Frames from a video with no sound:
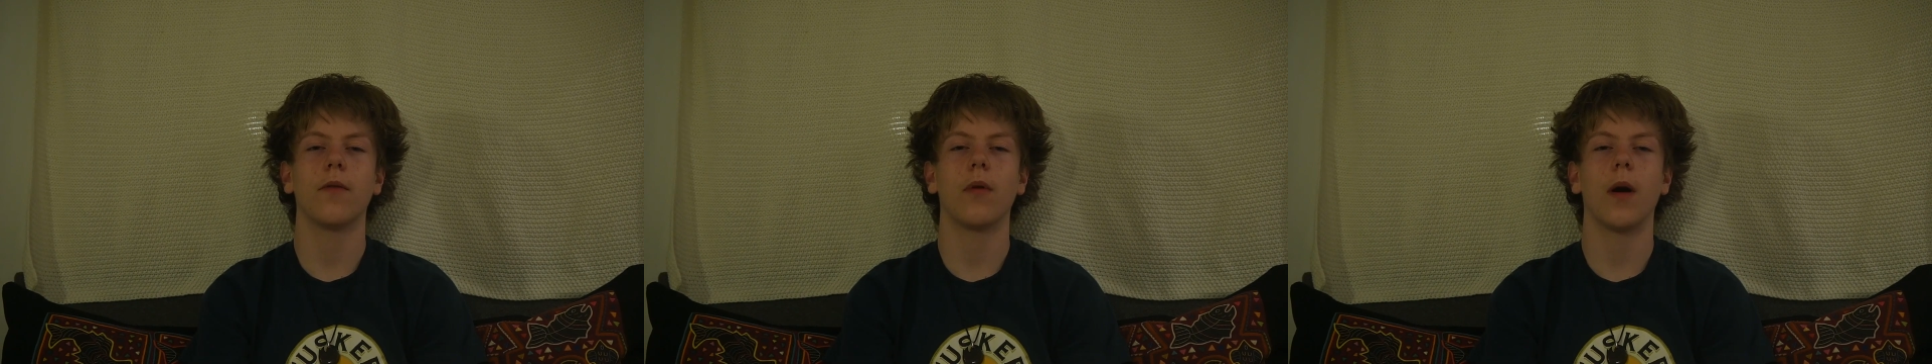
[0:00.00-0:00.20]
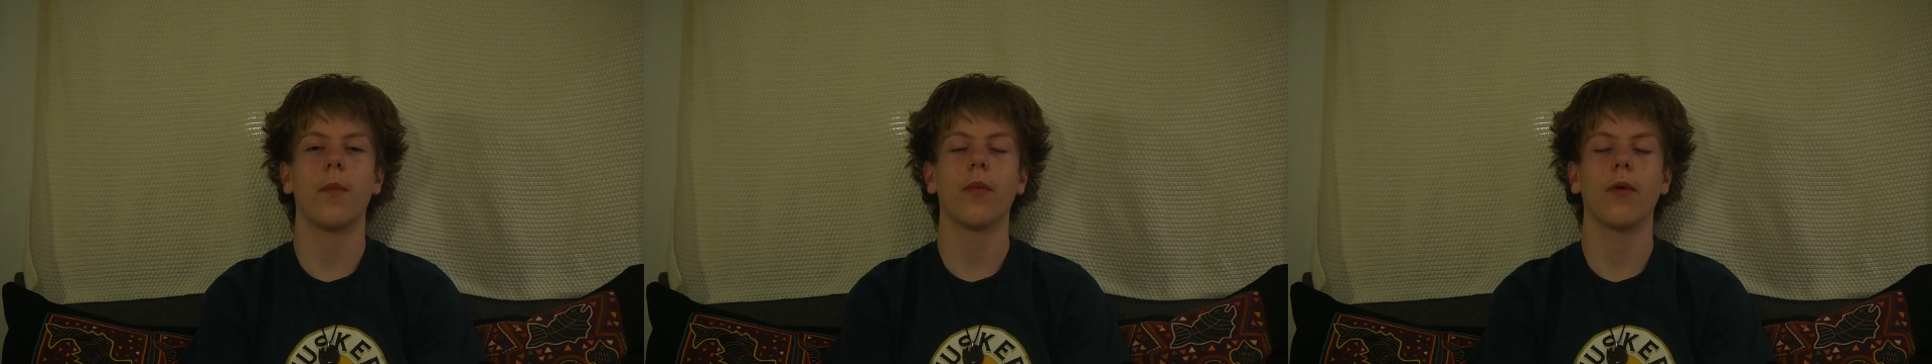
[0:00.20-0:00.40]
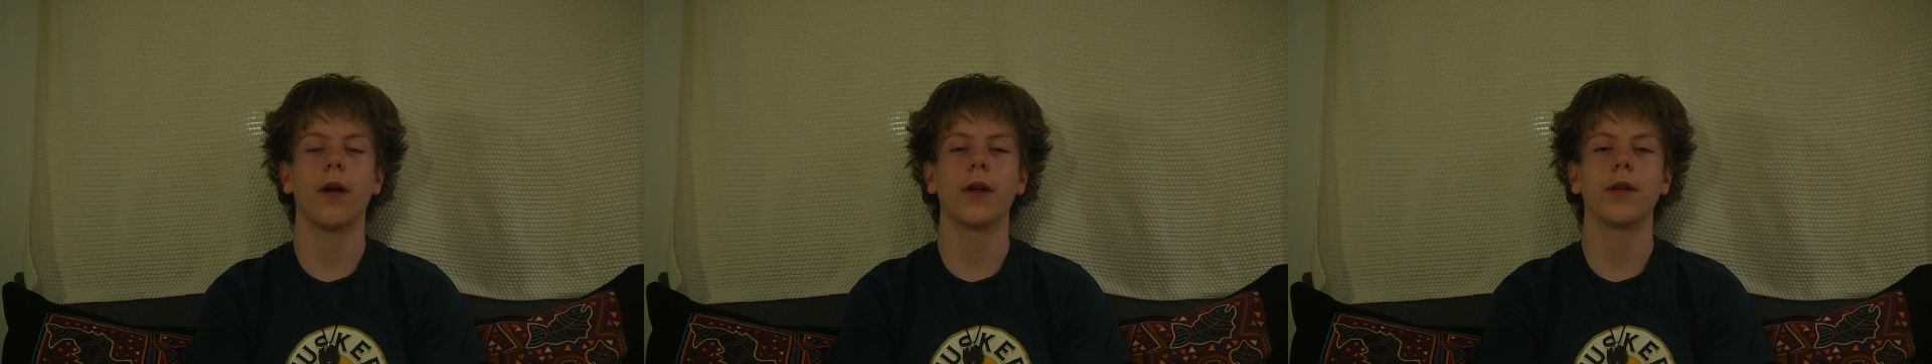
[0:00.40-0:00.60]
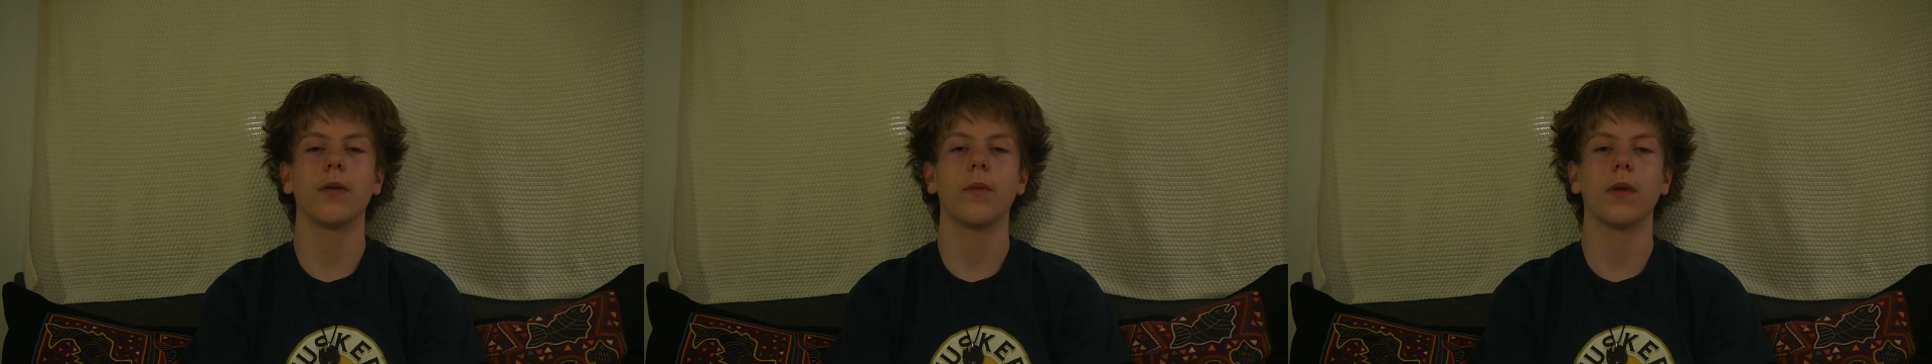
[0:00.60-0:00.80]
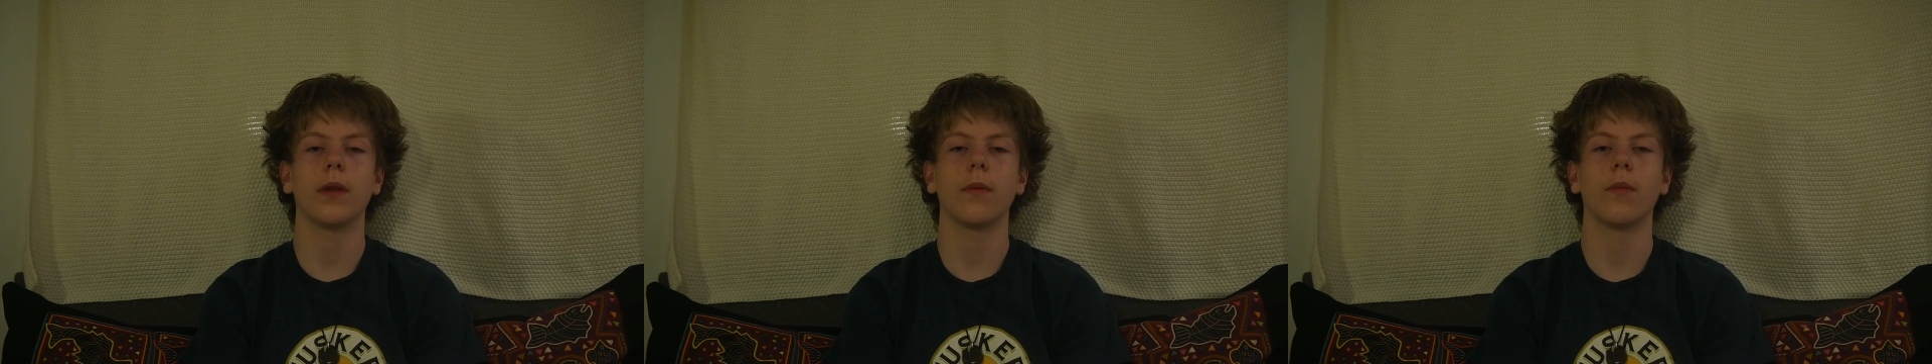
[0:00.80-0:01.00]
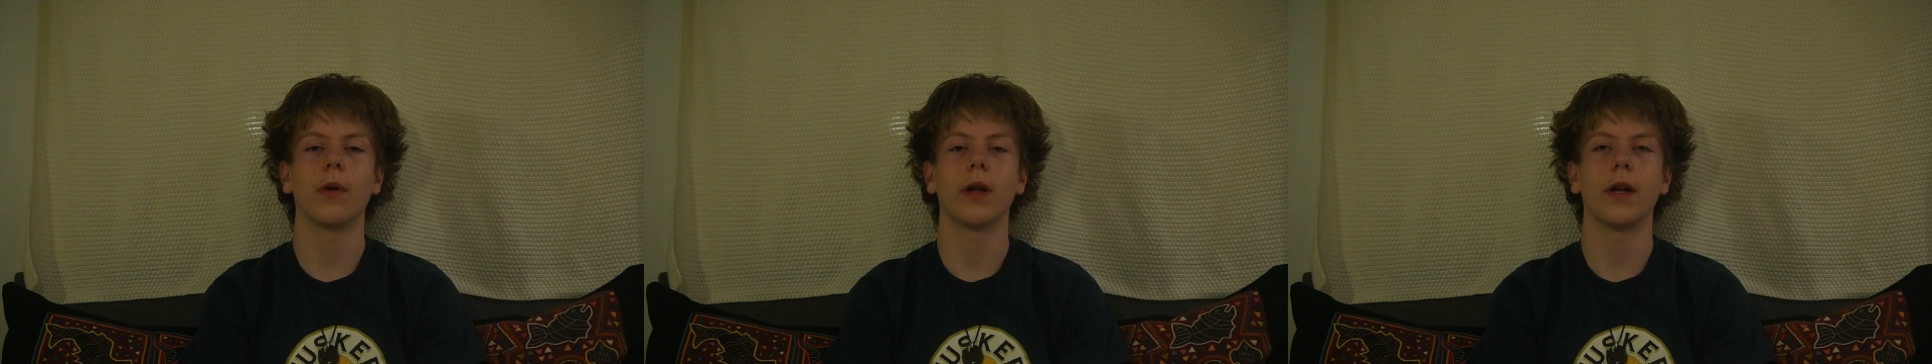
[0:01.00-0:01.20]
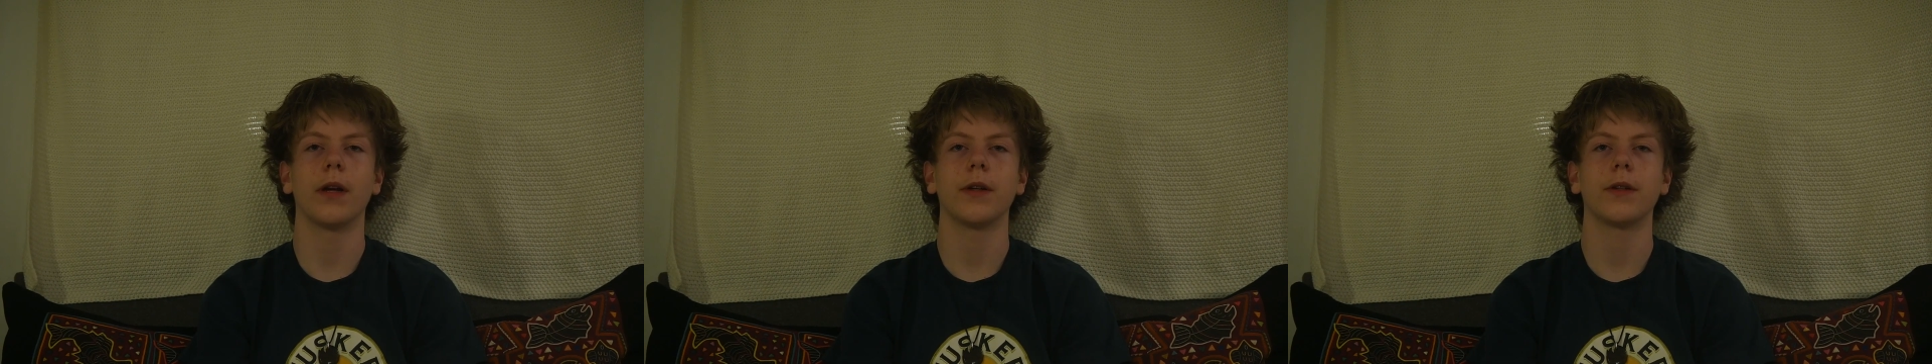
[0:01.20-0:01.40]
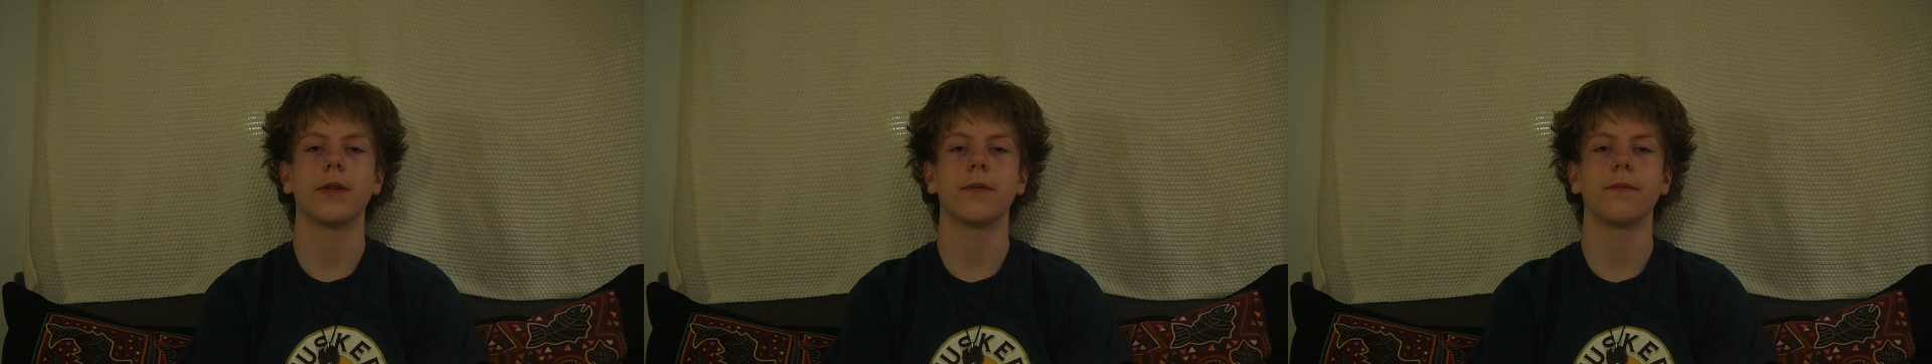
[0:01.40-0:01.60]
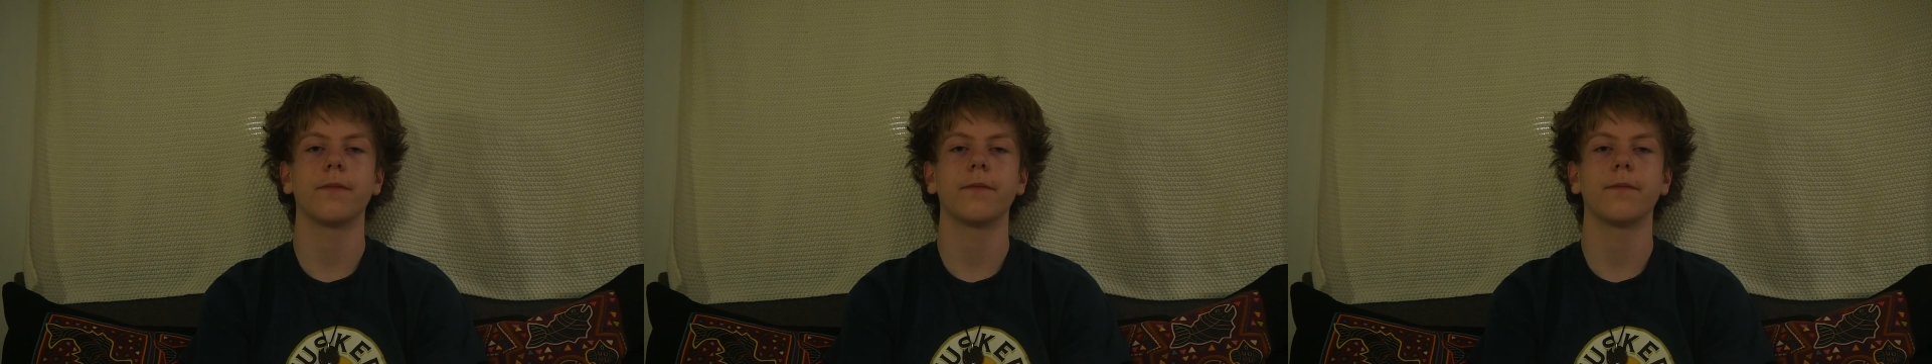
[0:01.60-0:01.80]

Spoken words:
cooperation with the British.